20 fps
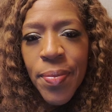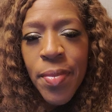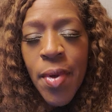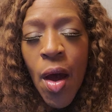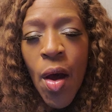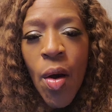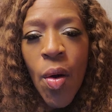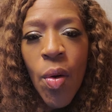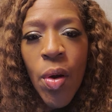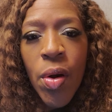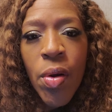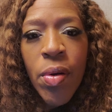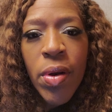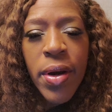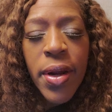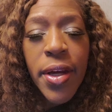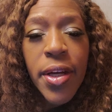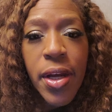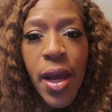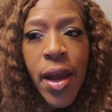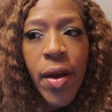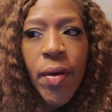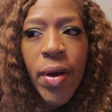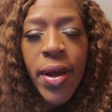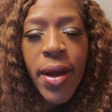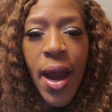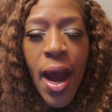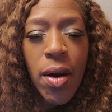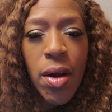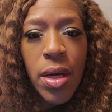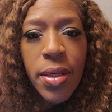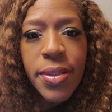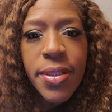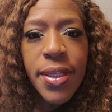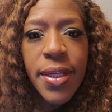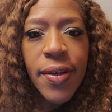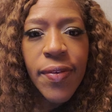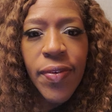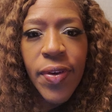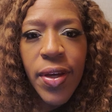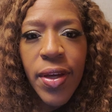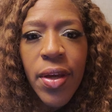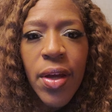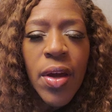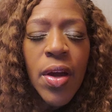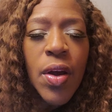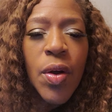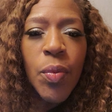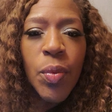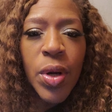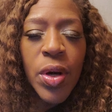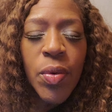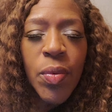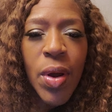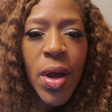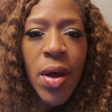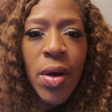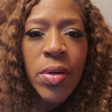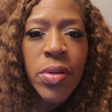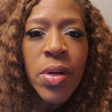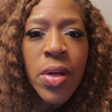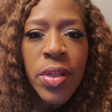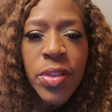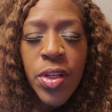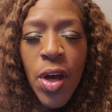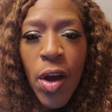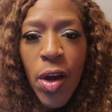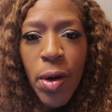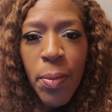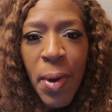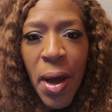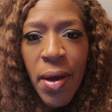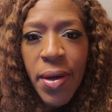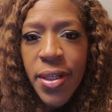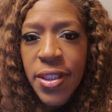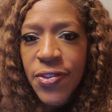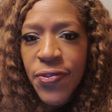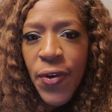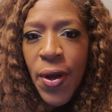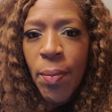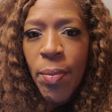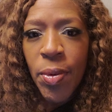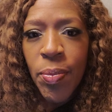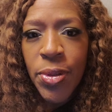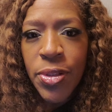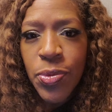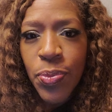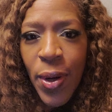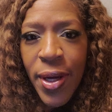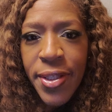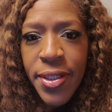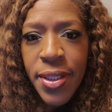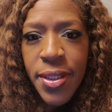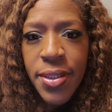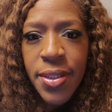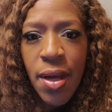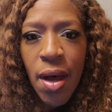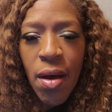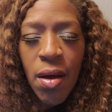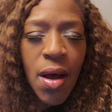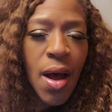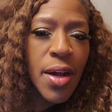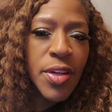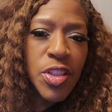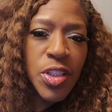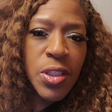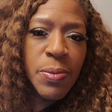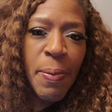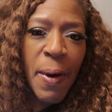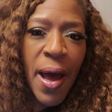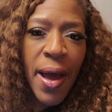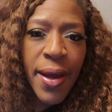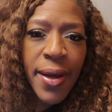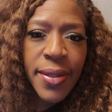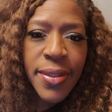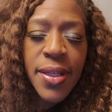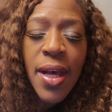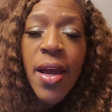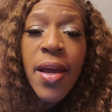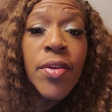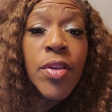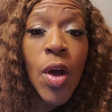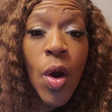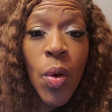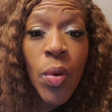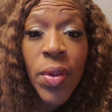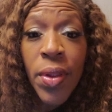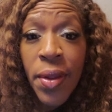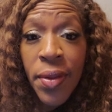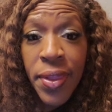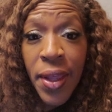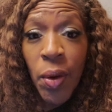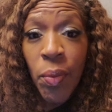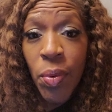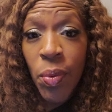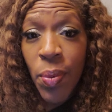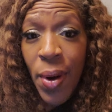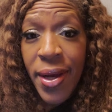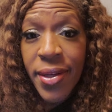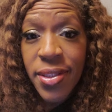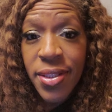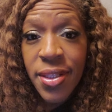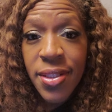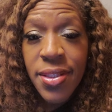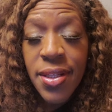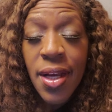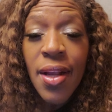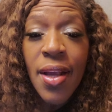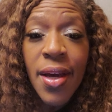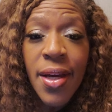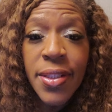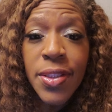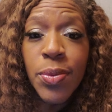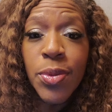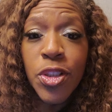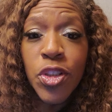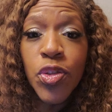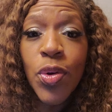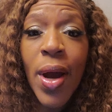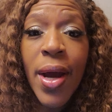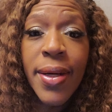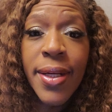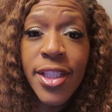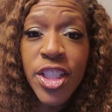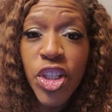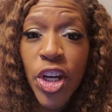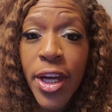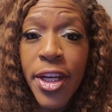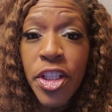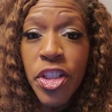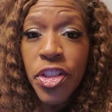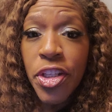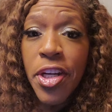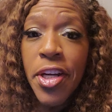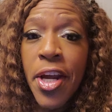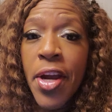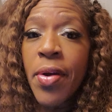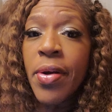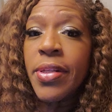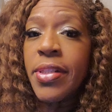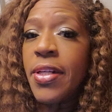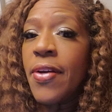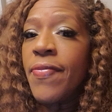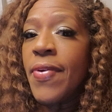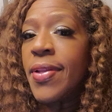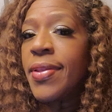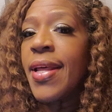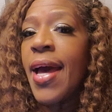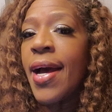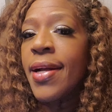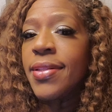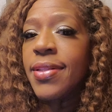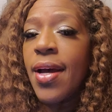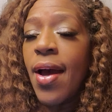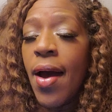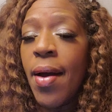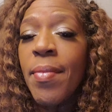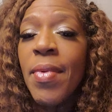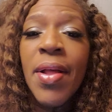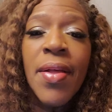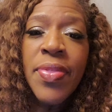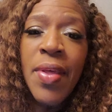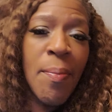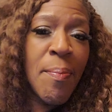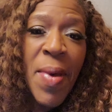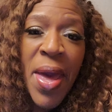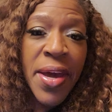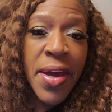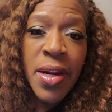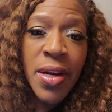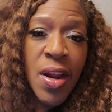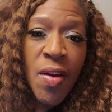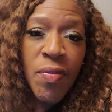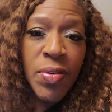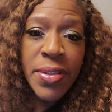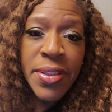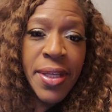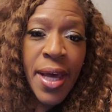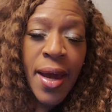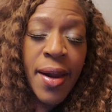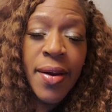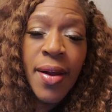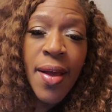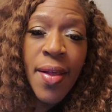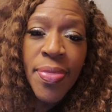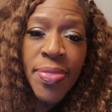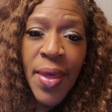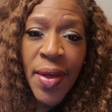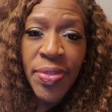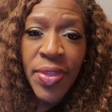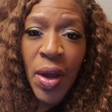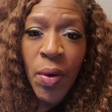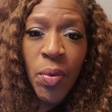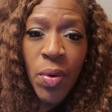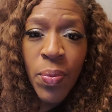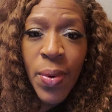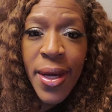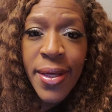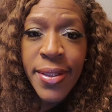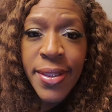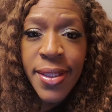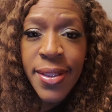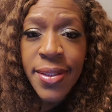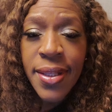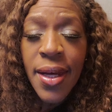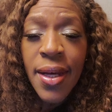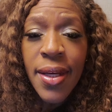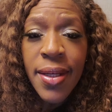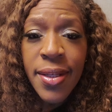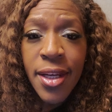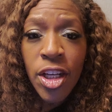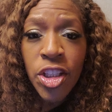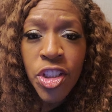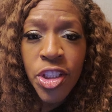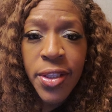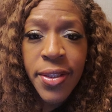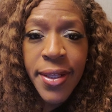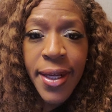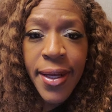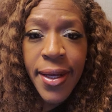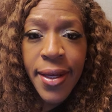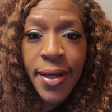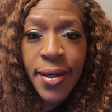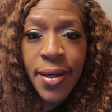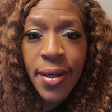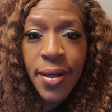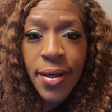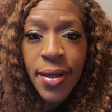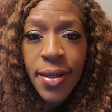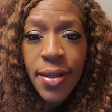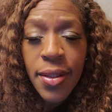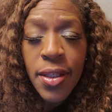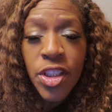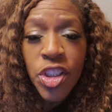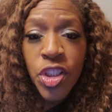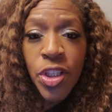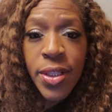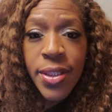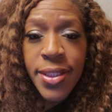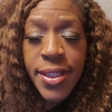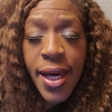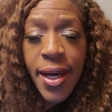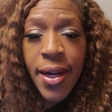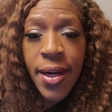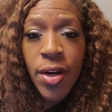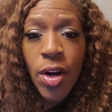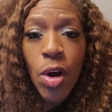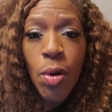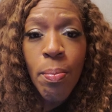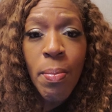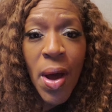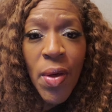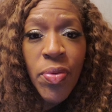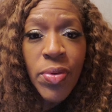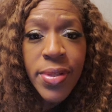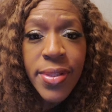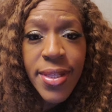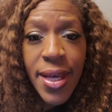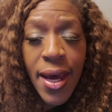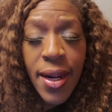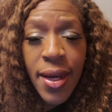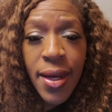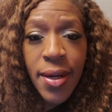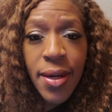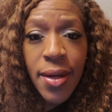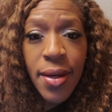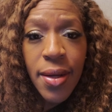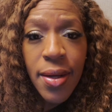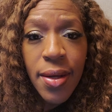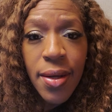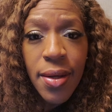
No, her and Harry got on TV and went around talking about his family was racist, unconscious bias. No, that they were racist because he was trying to change the narrative at that time that Meghan never said that they were racist. Yes, she did. She said it. Her mother said it